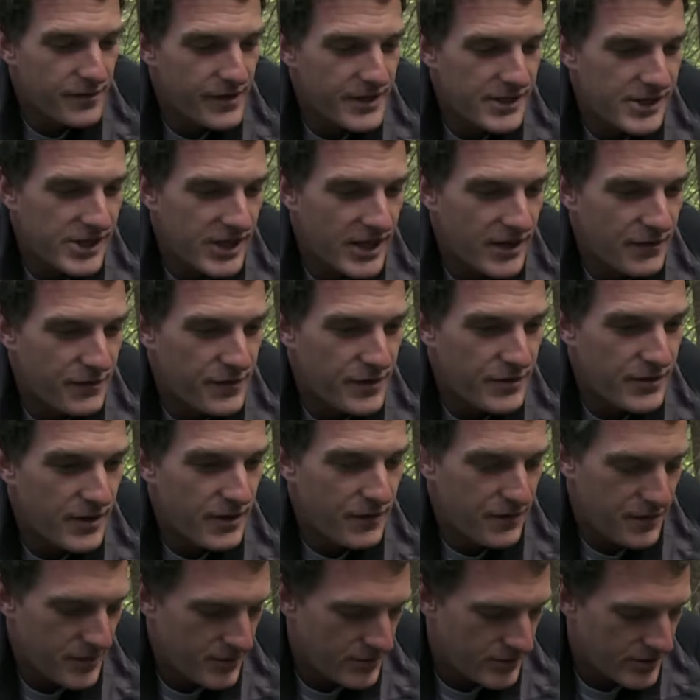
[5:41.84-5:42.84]
eventually, if you
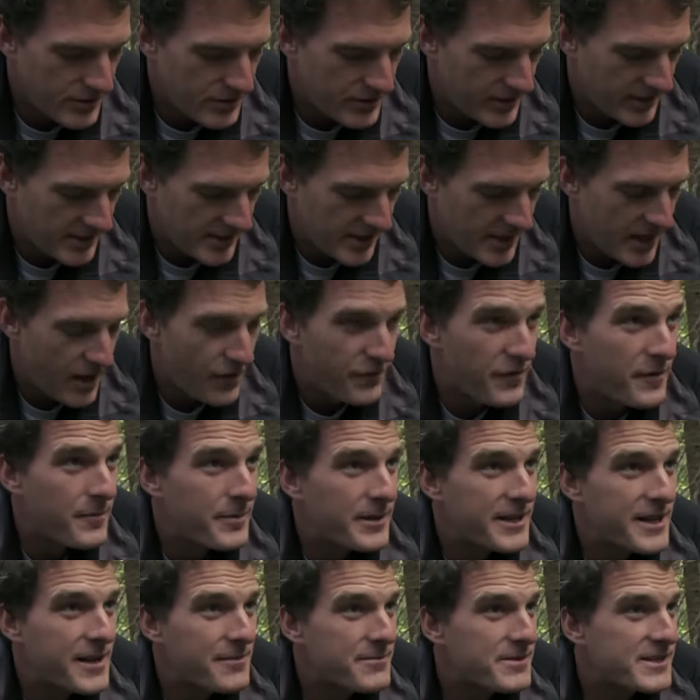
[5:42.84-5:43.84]
if you do this enough, it
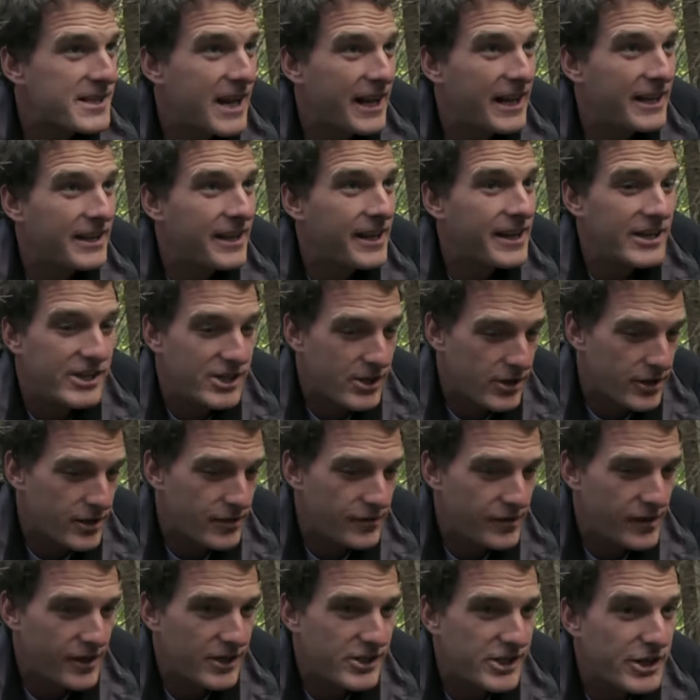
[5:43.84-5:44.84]
becomes second nature. You
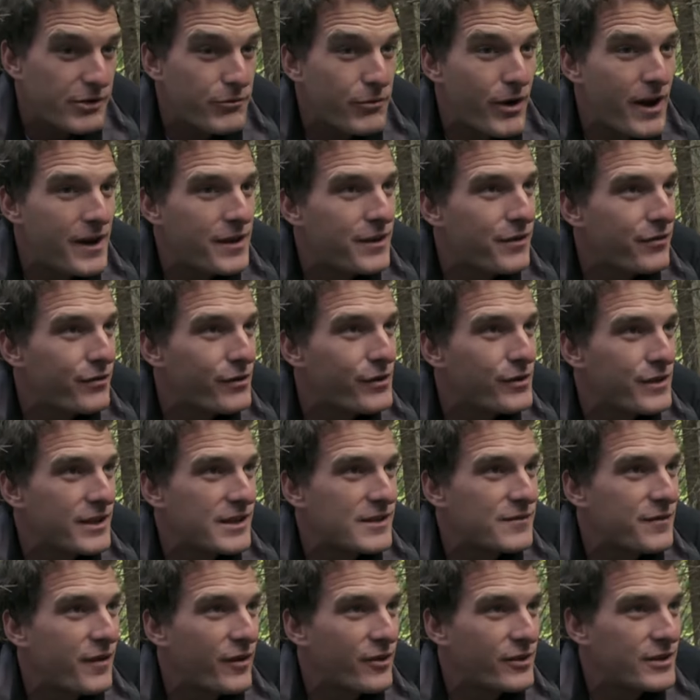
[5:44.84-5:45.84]
could virtually run through
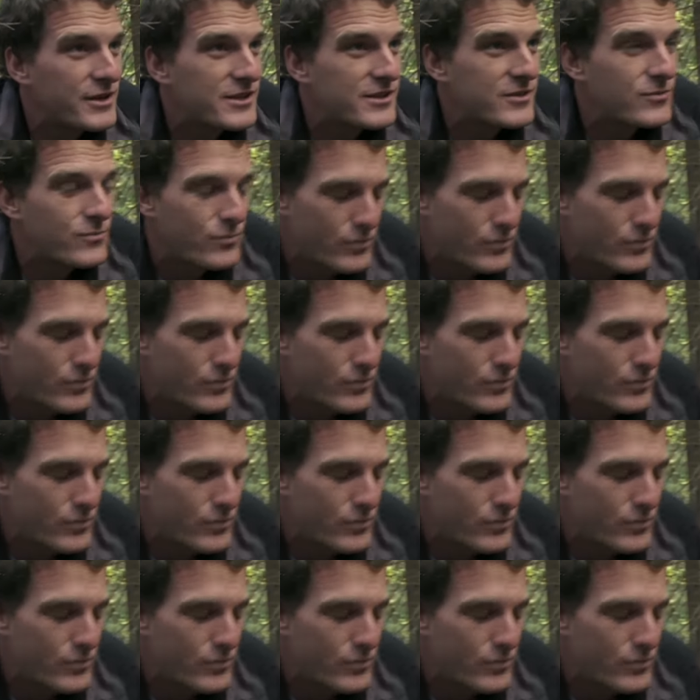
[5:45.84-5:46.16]
this forest